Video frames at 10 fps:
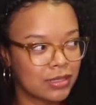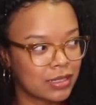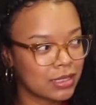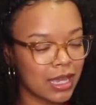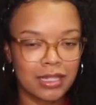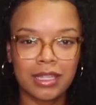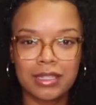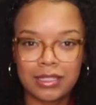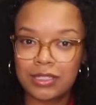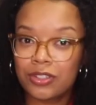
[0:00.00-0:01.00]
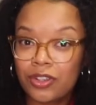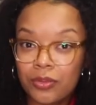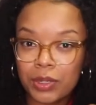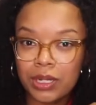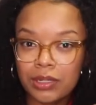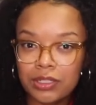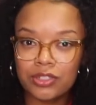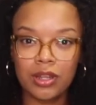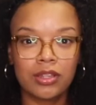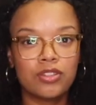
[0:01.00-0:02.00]
decide that this is your career? Did
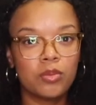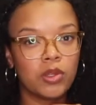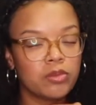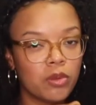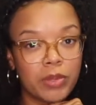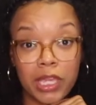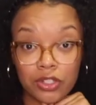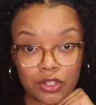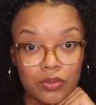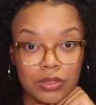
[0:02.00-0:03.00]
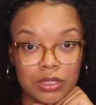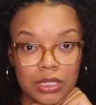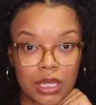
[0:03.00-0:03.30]
you not do multiple paid shoots?